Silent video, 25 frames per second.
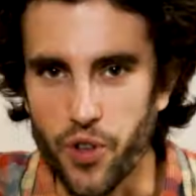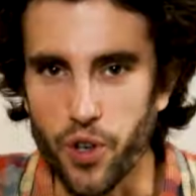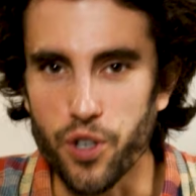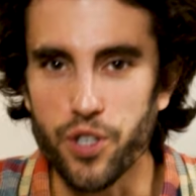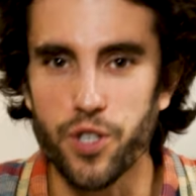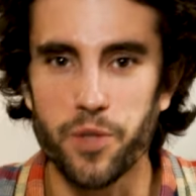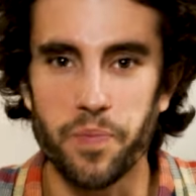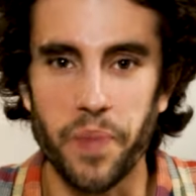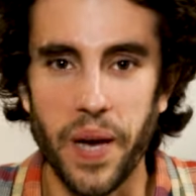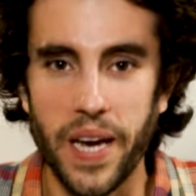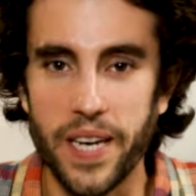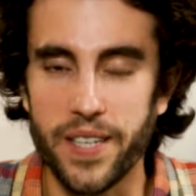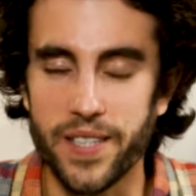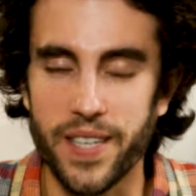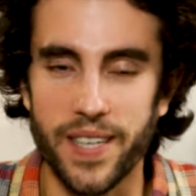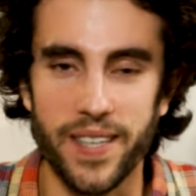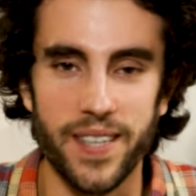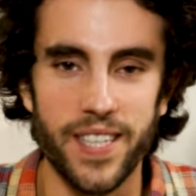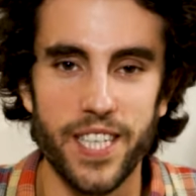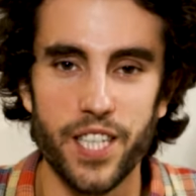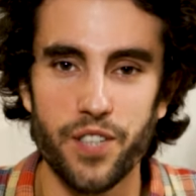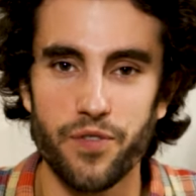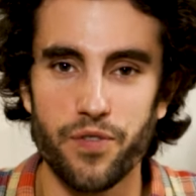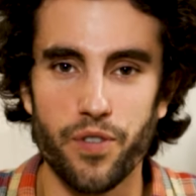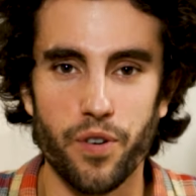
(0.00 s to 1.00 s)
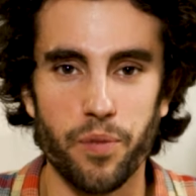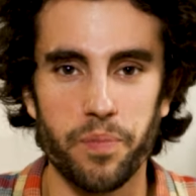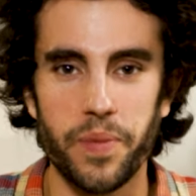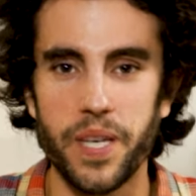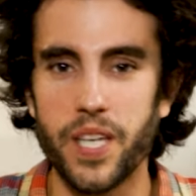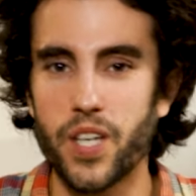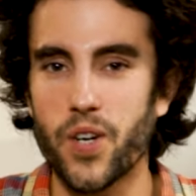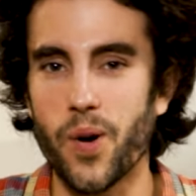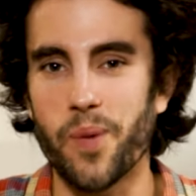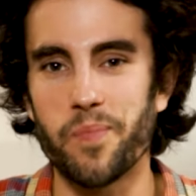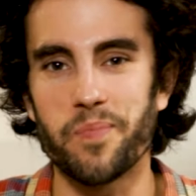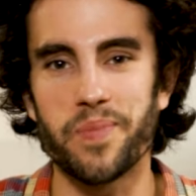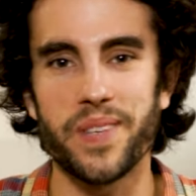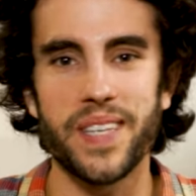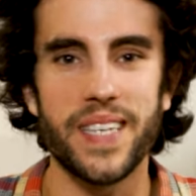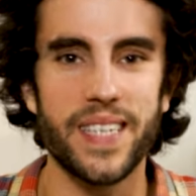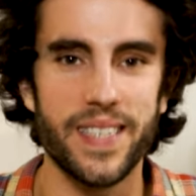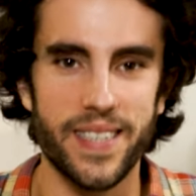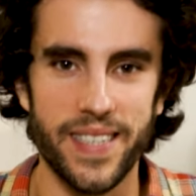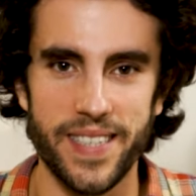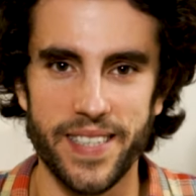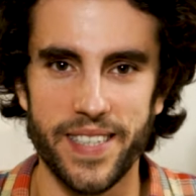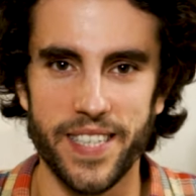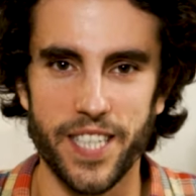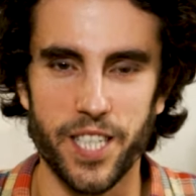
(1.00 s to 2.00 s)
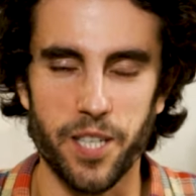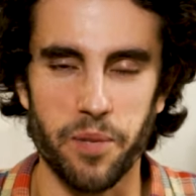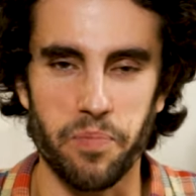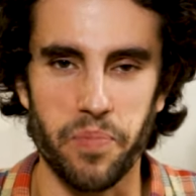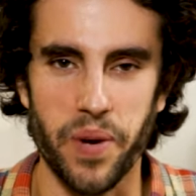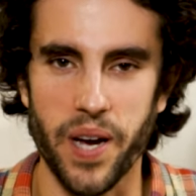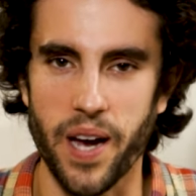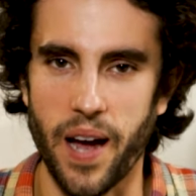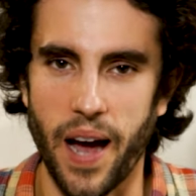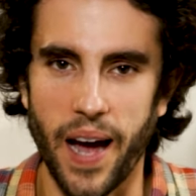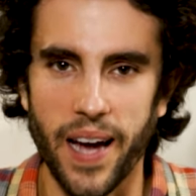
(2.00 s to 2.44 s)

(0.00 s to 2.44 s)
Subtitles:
those pains, at least for me, completely disappear.